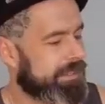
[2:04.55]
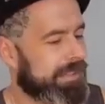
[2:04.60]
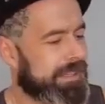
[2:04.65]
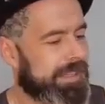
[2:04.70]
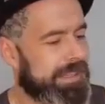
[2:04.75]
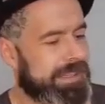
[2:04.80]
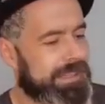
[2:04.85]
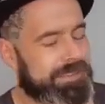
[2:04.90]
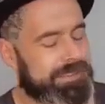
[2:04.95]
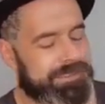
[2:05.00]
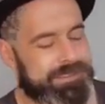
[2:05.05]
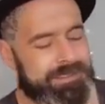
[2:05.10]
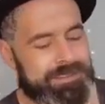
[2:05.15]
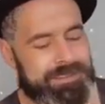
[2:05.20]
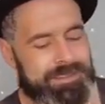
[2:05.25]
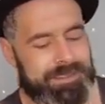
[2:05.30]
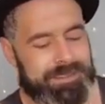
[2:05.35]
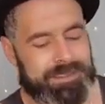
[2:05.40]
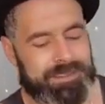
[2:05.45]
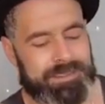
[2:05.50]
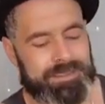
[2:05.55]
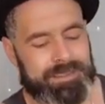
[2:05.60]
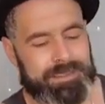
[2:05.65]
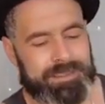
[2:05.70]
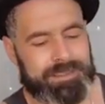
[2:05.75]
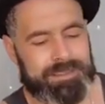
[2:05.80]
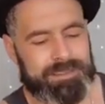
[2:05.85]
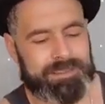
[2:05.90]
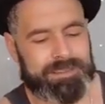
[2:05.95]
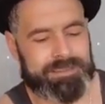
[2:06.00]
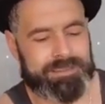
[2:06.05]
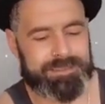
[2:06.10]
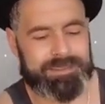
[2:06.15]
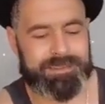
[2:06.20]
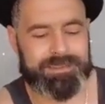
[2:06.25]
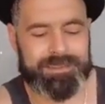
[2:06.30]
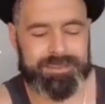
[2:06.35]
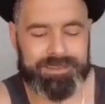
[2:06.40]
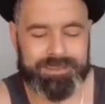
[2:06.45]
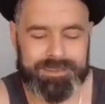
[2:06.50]
And the
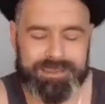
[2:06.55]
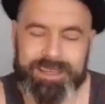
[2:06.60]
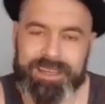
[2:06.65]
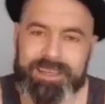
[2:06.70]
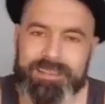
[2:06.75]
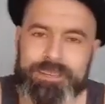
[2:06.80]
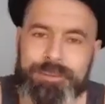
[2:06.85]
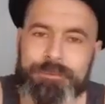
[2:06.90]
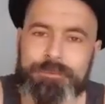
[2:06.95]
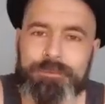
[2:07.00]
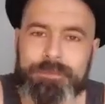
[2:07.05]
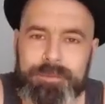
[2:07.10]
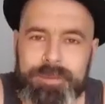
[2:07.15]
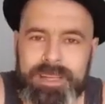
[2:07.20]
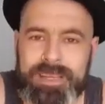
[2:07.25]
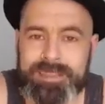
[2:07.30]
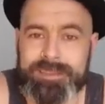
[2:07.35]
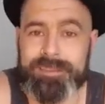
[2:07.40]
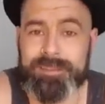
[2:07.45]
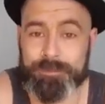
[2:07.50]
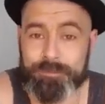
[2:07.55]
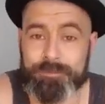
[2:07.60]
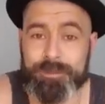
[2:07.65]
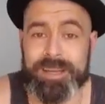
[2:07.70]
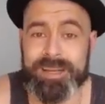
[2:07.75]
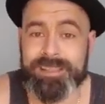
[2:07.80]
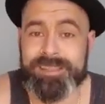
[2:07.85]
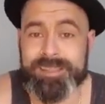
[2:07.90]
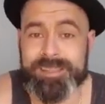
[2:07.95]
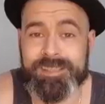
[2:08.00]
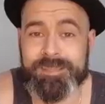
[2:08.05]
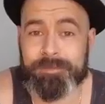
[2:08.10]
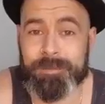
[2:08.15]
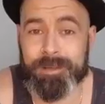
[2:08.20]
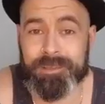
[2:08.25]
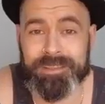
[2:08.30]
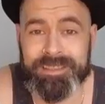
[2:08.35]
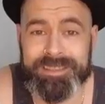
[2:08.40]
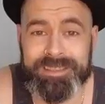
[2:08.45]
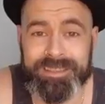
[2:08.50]
racist
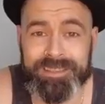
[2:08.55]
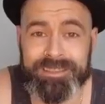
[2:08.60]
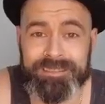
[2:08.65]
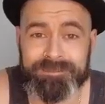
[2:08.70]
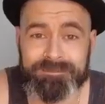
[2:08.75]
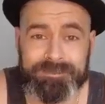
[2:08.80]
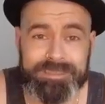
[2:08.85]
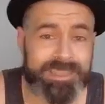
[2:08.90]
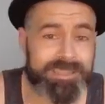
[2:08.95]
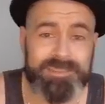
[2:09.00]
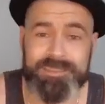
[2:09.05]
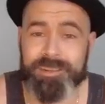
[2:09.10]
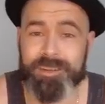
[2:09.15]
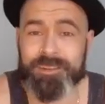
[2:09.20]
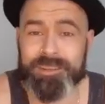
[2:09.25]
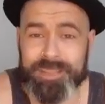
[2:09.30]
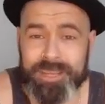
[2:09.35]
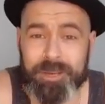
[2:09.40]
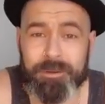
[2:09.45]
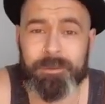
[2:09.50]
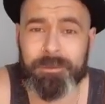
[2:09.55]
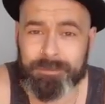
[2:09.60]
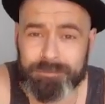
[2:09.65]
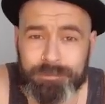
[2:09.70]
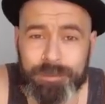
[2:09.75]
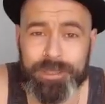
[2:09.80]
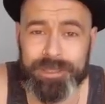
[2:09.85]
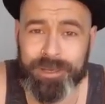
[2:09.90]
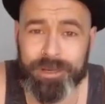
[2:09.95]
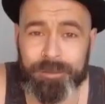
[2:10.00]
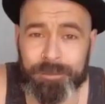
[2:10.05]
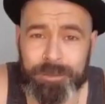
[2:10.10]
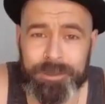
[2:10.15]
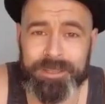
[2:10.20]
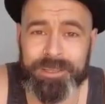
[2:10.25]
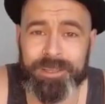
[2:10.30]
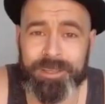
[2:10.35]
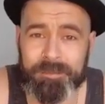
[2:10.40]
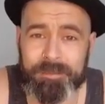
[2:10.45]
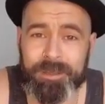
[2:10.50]
monarchy. That's not new. We know
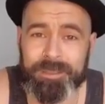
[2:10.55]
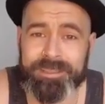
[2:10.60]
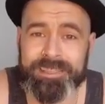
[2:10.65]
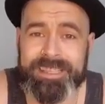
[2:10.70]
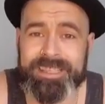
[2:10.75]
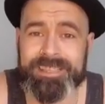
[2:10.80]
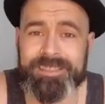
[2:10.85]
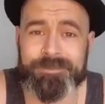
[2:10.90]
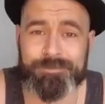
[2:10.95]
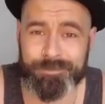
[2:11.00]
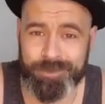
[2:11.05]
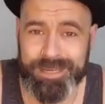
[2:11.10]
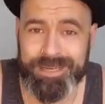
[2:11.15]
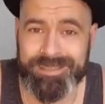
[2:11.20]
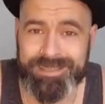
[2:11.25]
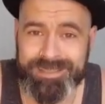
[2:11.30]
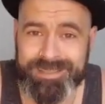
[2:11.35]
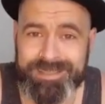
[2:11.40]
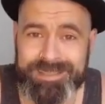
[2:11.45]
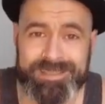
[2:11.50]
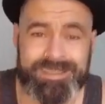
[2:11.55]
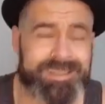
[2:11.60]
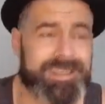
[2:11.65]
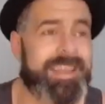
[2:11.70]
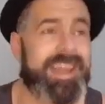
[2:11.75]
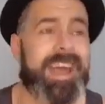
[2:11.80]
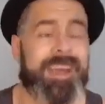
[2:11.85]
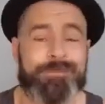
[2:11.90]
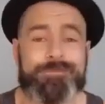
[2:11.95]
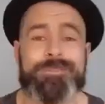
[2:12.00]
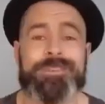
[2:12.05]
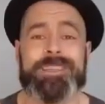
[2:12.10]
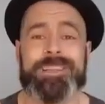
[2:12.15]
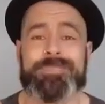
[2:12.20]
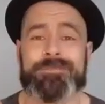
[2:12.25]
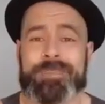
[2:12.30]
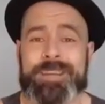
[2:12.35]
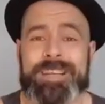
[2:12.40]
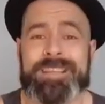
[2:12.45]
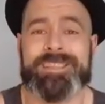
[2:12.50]
the monarchy is racist. It's inherently
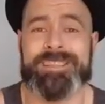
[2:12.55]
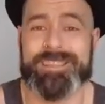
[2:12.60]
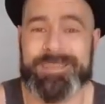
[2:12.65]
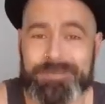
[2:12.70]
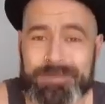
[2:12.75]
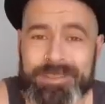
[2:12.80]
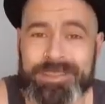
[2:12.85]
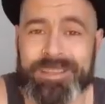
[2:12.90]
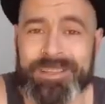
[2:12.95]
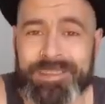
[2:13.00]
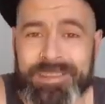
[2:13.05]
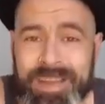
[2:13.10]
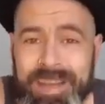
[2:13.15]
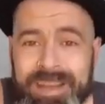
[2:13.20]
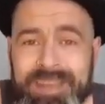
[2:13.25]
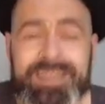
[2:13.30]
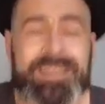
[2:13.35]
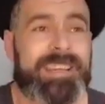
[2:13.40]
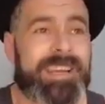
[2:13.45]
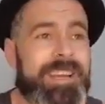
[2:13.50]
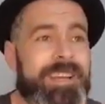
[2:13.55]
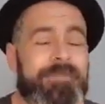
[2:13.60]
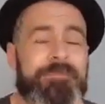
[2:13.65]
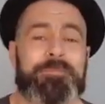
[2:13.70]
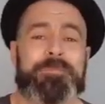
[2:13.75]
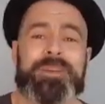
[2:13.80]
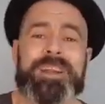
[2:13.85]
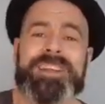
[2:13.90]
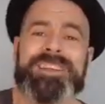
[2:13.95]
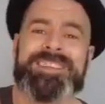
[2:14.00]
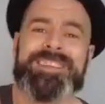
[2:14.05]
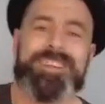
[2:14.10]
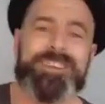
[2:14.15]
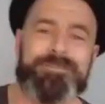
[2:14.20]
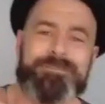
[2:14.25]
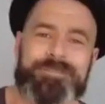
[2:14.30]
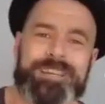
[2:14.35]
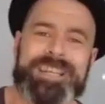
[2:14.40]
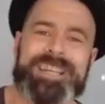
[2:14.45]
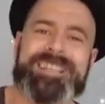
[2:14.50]
racist. We know that. Inbred,
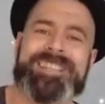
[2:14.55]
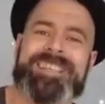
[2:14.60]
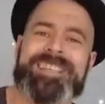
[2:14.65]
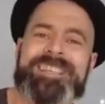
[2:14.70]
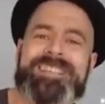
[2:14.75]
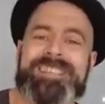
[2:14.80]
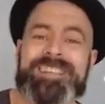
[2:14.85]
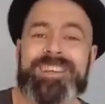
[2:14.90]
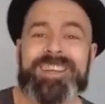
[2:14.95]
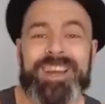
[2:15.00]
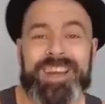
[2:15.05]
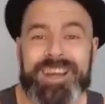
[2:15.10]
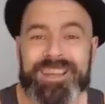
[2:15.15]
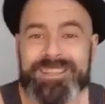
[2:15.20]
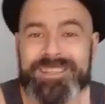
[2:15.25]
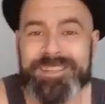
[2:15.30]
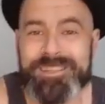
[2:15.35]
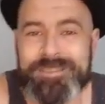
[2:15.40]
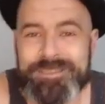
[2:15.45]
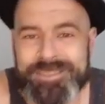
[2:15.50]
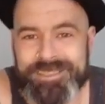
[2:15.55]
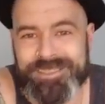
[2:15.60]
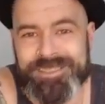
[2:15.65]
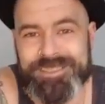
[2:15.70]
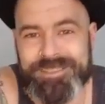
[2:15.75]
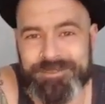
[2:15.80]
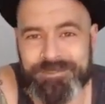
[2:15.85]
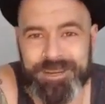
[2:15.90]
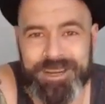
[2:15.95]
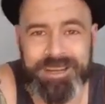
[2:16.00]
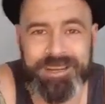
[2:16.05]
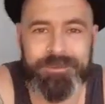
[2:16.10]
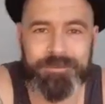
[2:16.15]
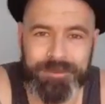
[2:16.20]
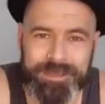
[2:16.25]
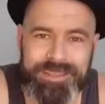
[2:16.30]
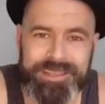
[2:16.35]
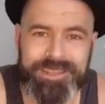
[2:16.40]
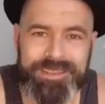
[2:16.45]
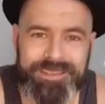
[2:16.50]
racist, and useless, right?
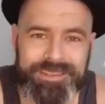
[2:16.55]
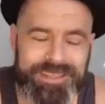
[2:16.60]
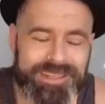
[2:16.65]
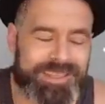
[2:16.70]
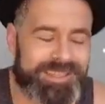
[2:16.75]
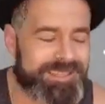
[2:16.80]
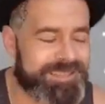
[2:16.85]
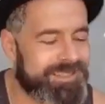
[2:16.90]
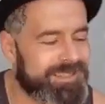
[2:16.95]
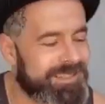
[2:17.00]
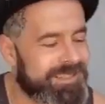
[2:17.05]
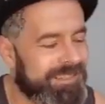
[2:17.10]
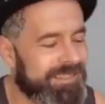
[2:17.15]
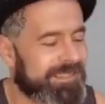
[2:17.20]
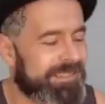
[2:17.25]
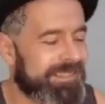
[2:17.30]
We know this.